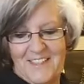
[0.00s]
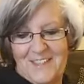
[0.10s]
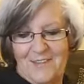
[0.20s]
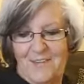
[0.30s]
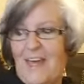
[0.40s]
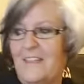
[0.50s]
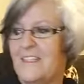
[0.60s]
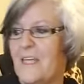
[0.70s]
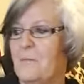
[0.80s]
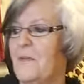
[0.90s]
So
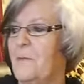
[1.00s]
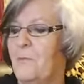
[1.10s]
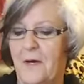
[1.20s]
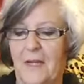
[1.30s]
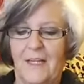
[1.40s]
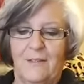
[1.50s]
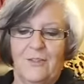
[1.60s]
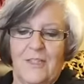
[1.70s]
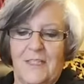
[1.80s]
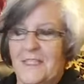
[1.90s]
that's some of the body
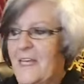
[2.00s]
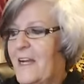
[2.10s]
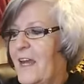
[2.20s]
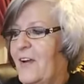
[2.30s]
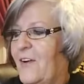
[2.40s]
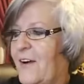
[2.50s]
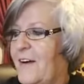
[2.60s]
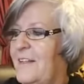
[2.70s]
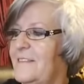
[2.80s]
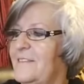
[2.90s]
lotions that I
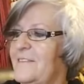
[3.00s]
got.